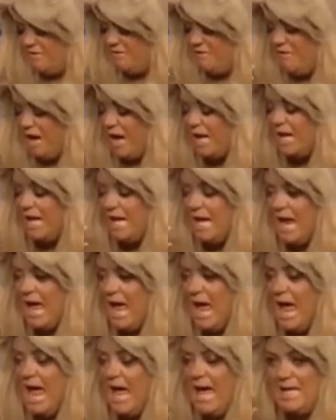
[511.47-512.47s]
The fucking
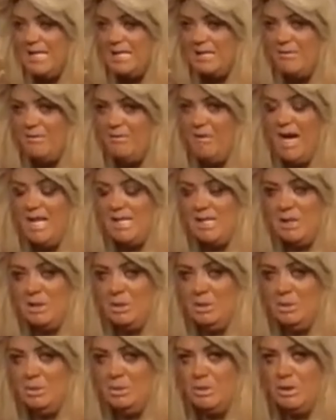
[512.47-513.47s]
hair is
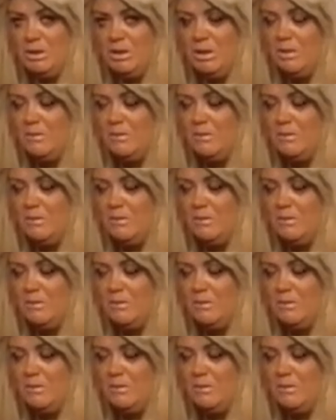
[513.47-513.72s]
frazzled.